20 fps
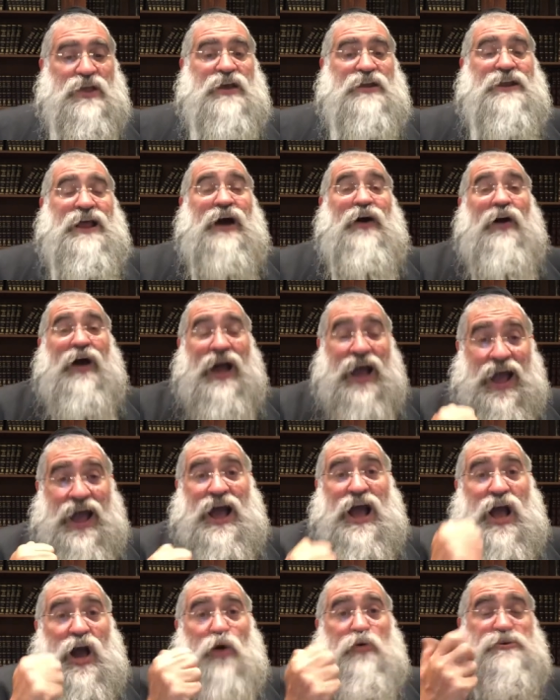Now,
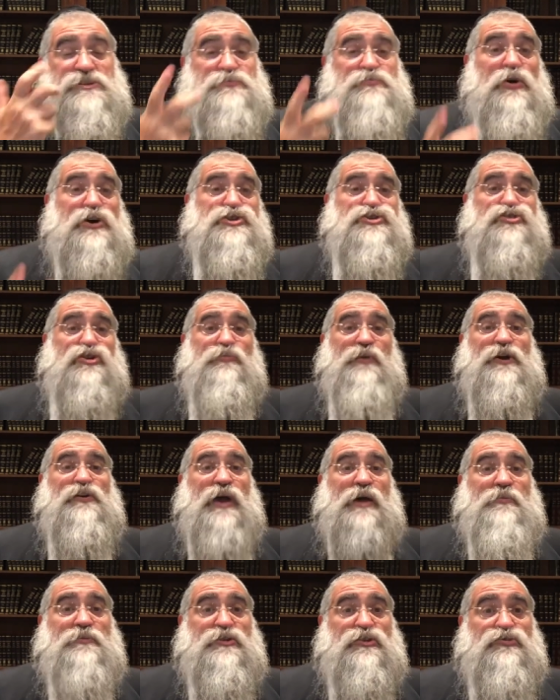how is Moshe
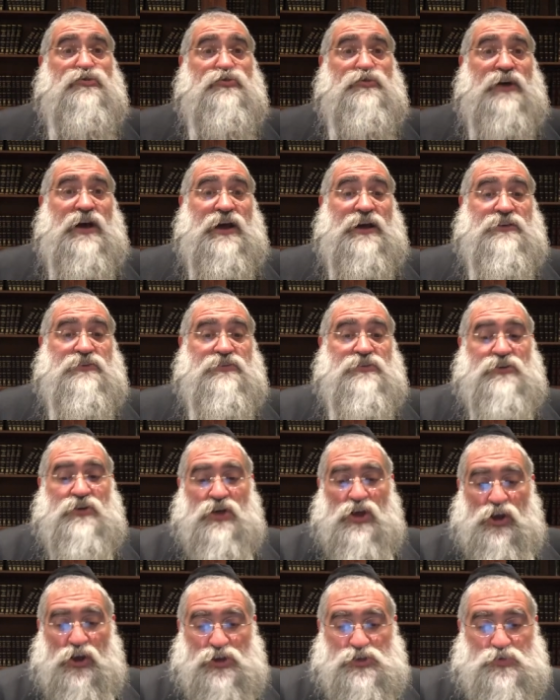Rabbeinu able to do that?
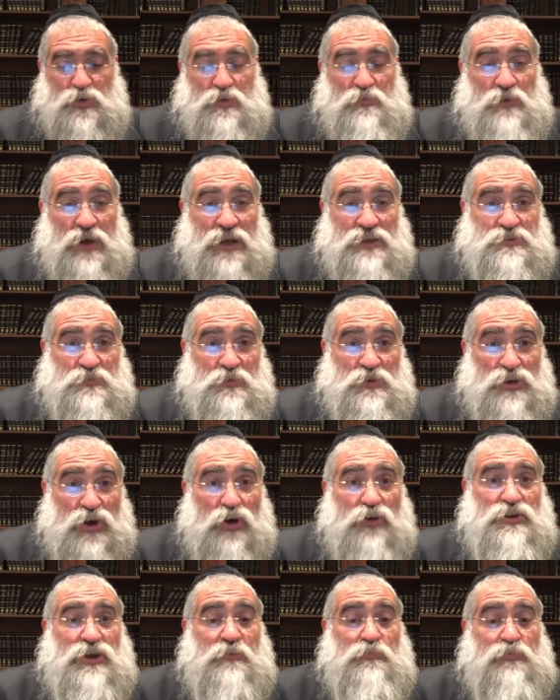because we, as we
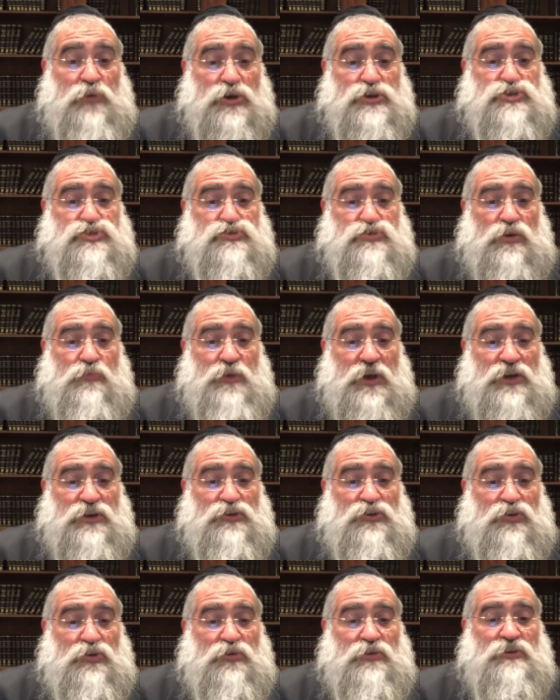know, that Moshe
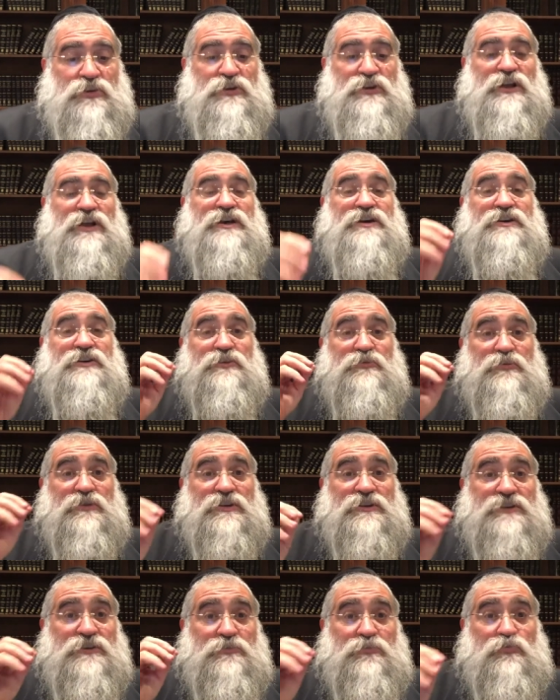Rabbeinu
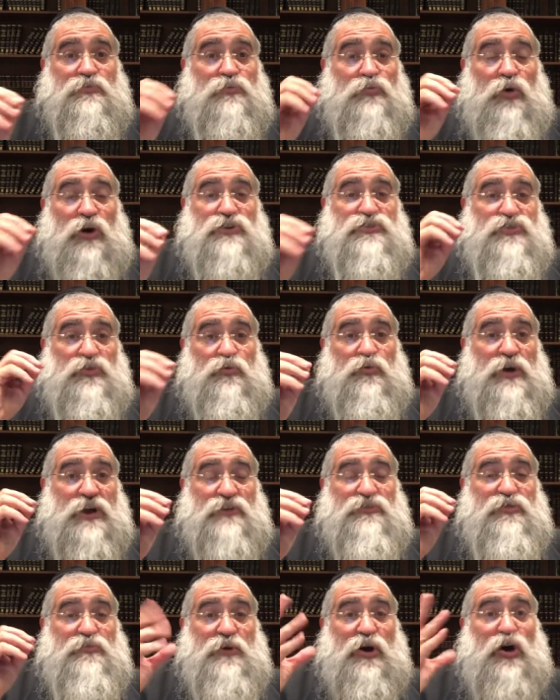was from
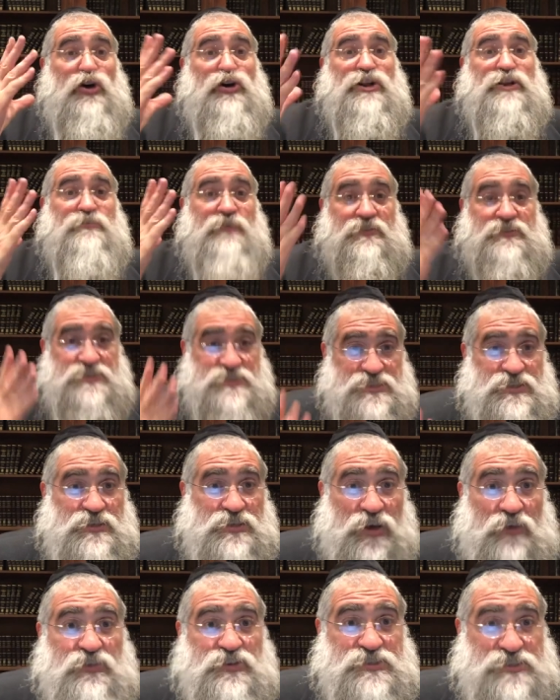where? From Oilam
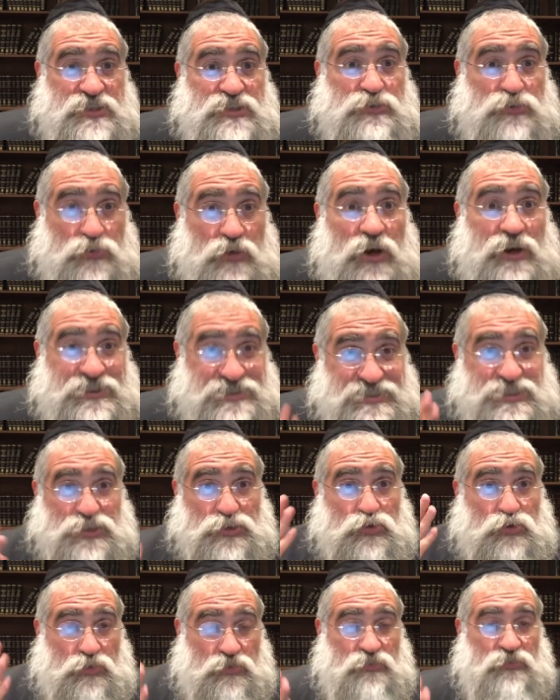of, of
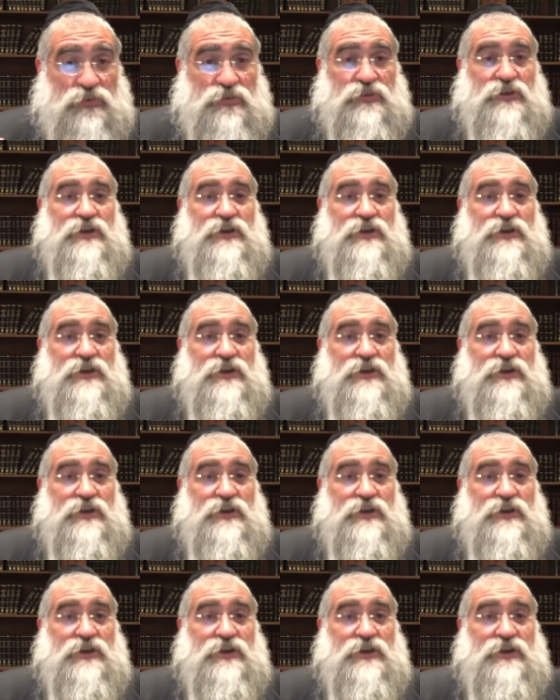Atzilut.